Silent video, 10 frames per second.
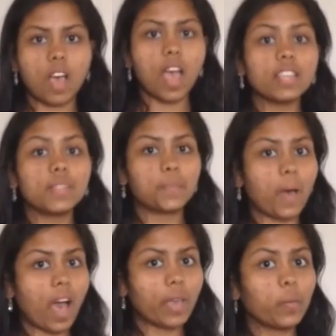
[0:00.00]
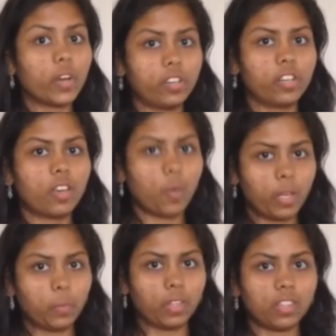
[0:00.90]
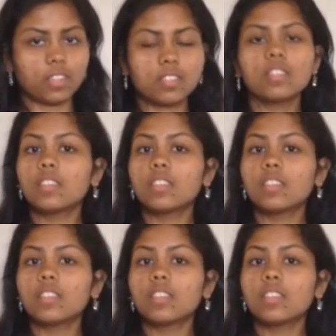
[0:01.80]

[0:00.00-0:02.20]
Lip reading: I spy where you're going with this.